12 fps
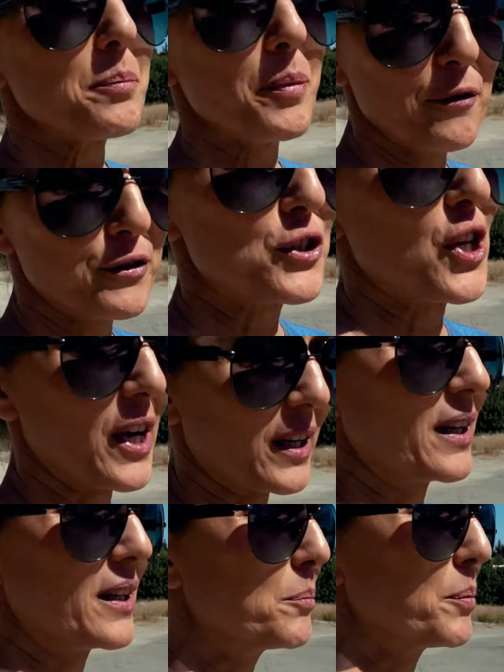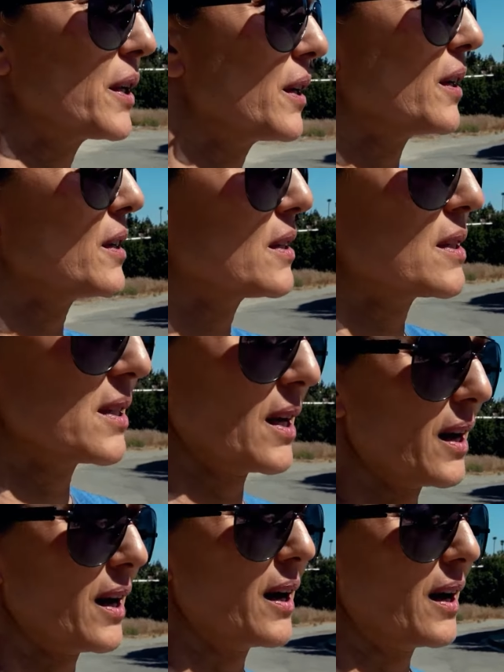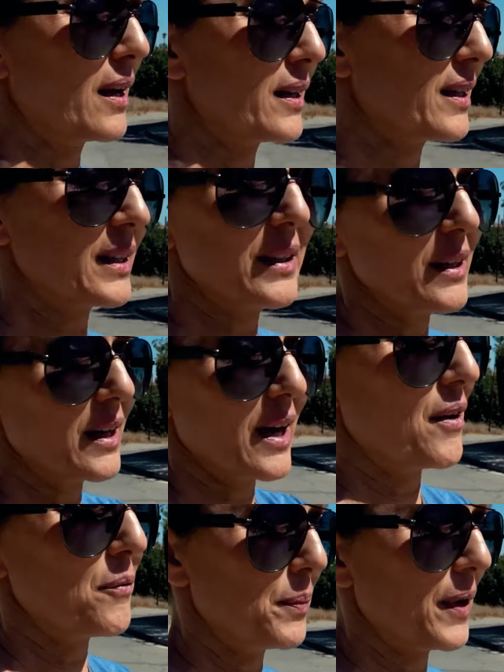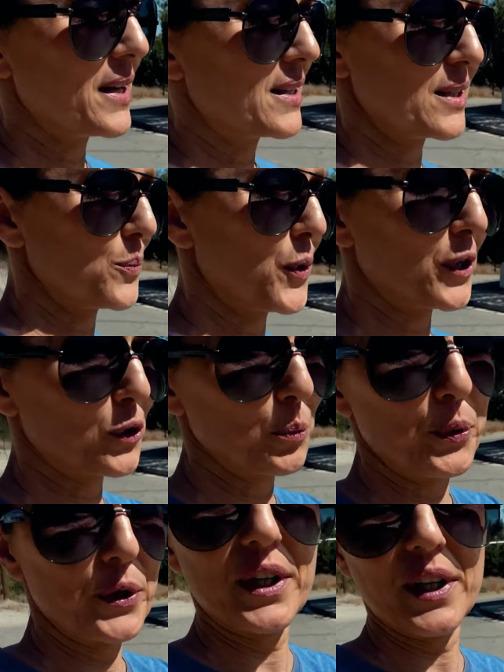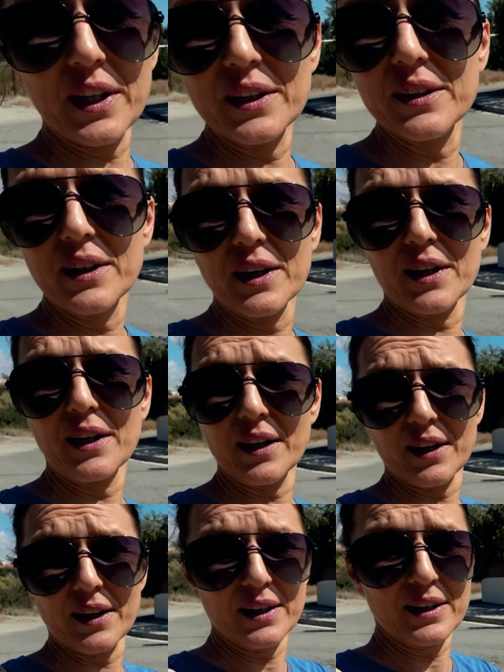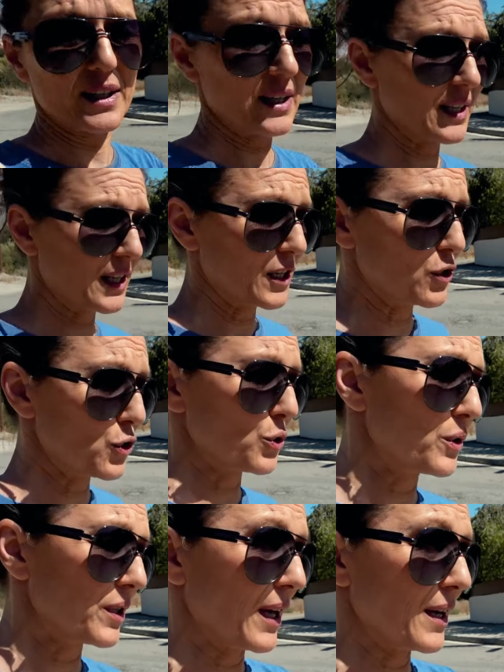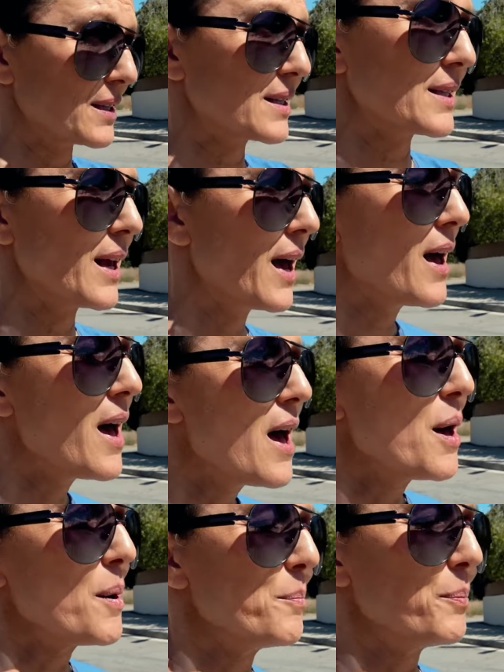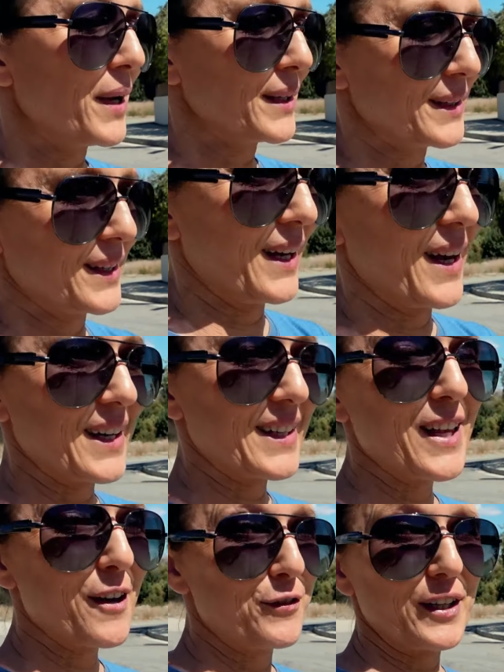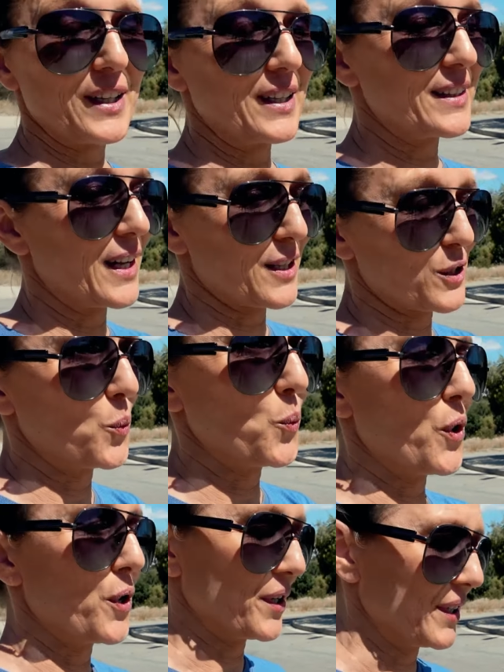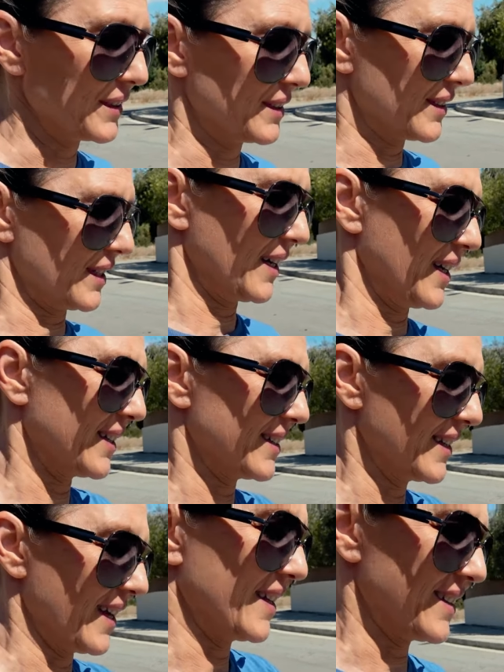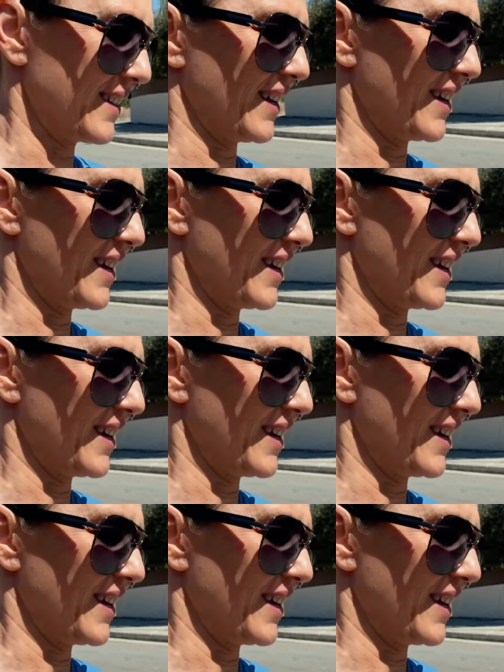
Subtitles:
the puffer jacket because he didn't have place where to put it in his suitcase. But it definitely doesn't warrant that